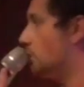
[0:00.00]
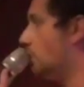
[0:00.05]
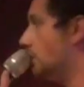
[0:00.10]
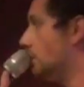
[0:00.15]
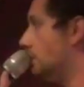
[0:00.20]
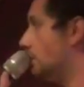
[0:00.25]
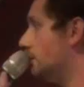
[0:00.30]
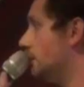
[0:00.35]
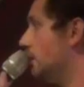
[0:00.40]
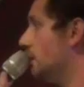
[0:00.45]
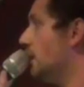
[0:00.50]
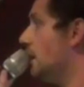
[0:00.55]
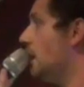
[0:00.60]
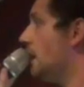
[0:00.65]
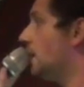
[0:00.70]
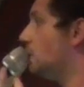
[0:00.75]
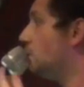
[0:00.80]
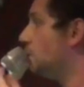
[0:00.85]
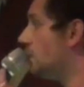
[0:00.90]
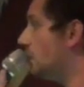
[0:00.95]
so on.
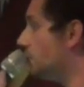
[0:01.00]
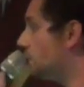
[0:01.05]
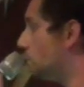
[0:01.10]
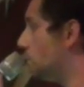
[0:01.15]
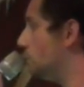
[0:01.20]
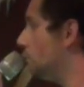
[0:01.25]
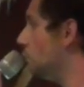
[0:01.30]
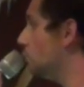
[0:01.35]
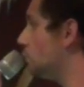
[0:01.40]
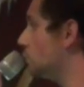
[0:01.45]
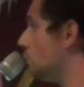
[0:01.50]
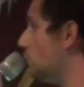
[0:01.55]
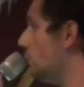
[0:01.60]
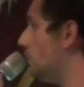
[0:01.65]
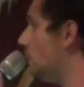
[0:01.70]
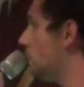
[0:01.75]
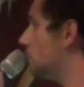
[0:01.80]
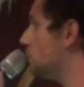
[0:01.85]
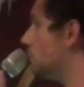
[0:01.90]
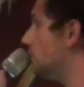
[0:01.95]
I could have told you also
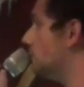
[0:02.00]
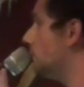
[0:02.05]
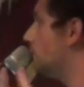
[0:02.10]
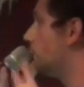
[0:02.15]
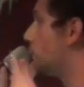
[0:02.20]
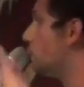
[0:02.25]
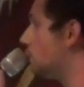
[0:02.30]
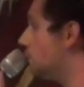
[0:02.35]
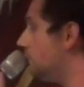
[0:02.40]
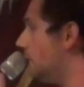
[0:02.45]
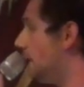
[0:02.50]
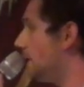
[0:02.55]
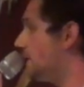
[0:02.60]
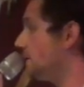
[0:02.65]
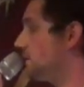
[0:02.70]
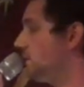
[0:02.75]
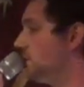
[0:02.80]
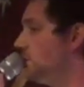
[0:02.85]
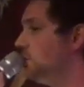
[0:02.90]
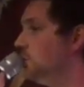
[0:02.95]
about fruit
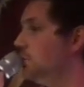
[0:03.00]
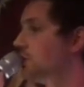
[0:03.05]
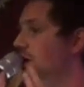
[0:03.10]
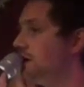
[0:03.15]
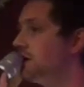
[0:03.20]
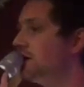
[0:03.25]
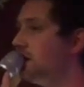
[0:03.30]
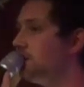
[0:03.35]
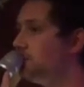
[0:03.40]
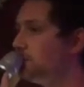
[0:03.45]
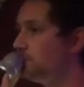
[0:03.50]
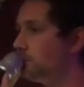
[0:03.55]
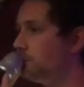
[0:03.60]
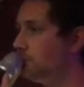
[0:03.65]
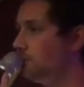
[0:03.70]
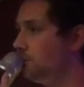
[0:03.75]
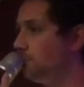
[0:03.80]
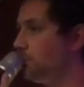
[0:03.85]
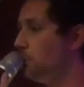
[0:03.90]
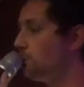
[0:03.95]
flies. You can keep
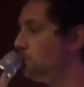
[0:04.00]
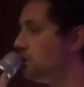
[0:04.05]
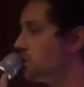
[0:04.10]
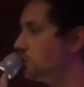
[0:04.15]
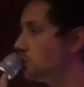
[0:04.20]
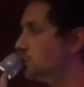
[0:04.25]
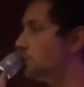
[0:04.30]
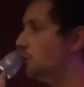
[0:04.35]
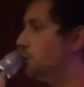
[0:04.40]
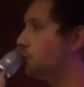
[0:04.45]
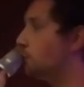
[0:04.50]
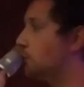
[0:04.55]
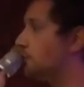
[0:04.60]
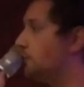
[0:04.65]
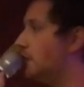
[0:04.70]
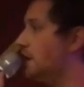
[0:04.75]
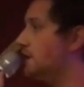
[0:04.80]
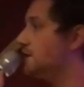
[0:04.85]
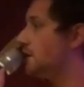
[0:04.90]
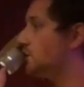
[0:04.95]
populations of fruit
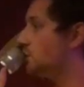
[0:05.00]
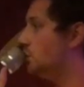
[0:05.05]
flies